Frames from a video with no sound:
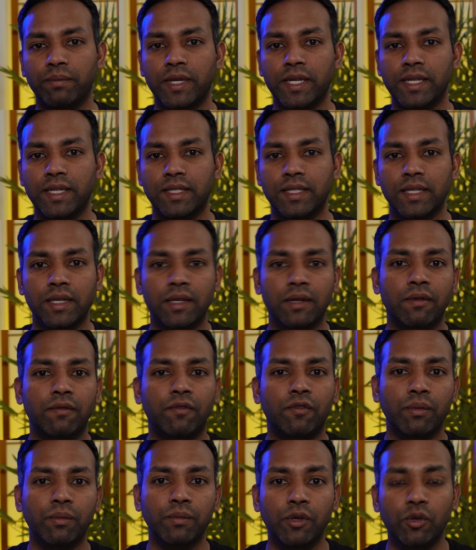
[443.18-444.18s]
PC
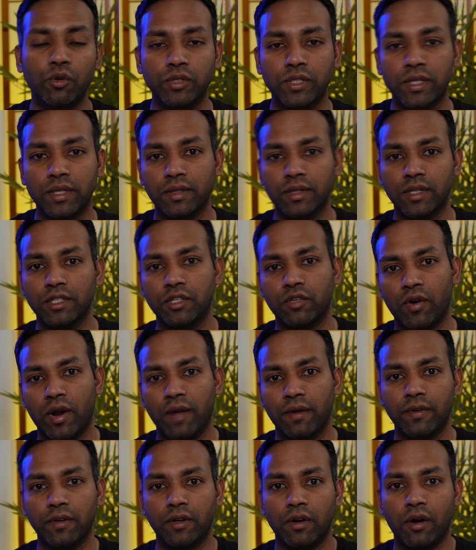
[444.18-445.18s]
from using this
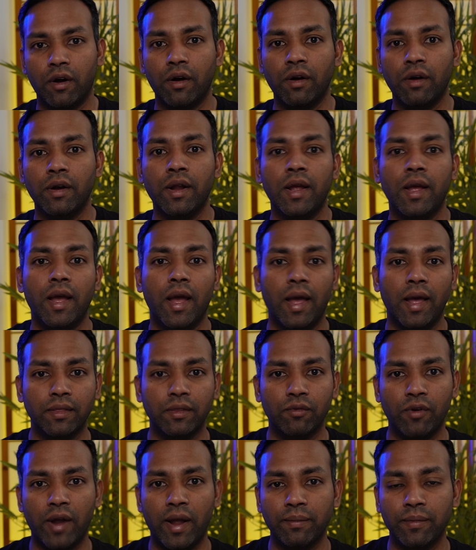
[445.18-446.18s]
graphic card and the
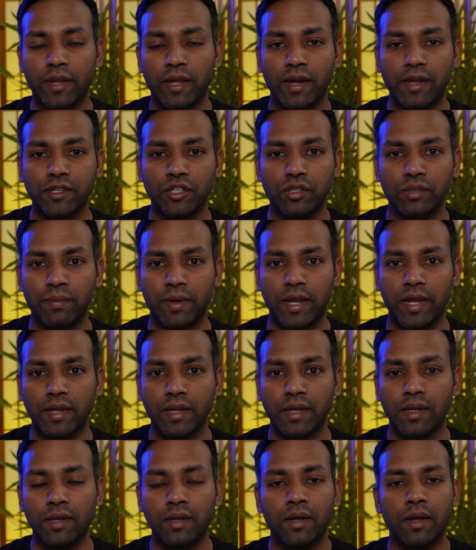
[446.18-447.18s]
RAM that I just painted.